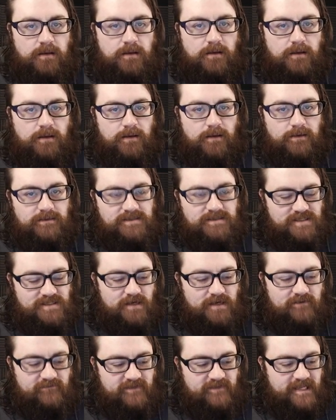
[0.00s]
to start a
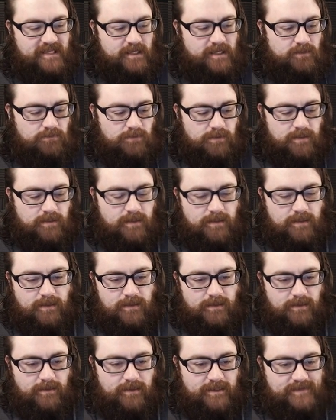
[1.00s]
video
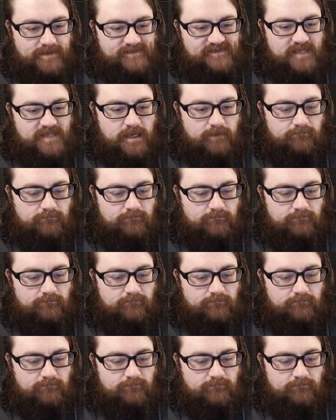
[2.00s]
is, my